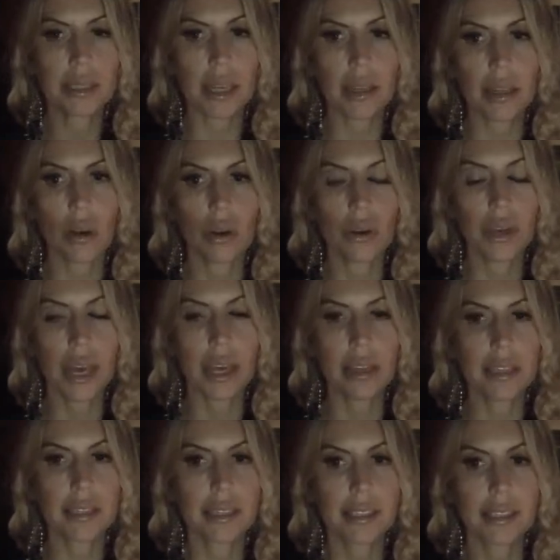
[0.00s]
I thought, okay,
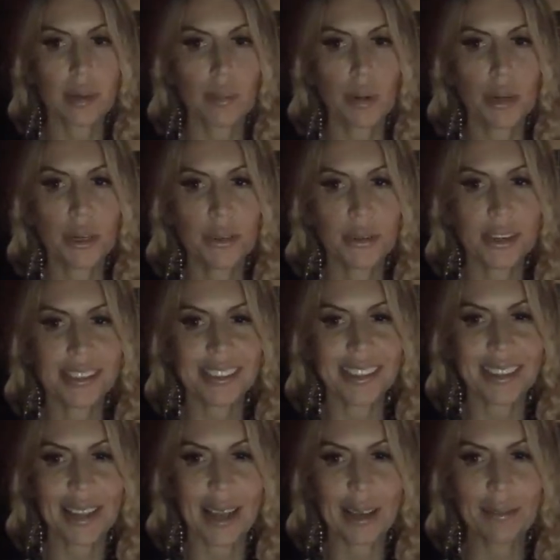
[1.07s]
this is someone who doesn't
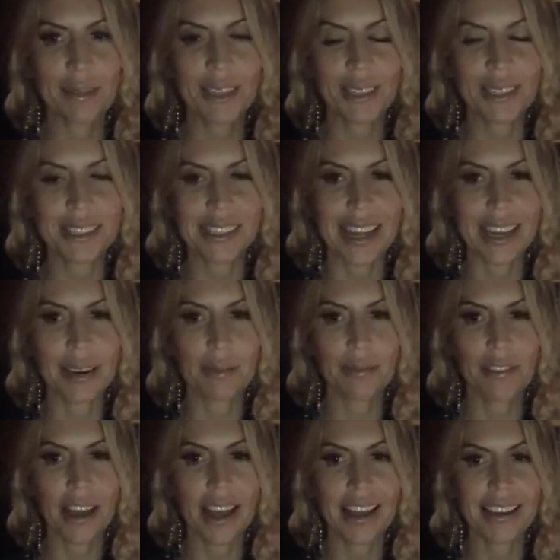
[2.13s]
like me, just let him
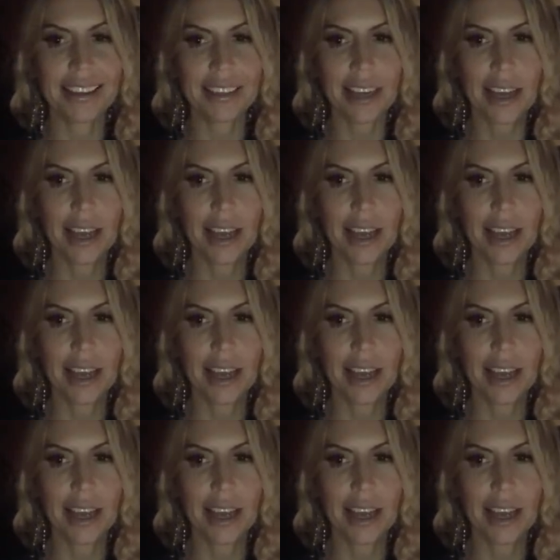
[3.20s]
vent.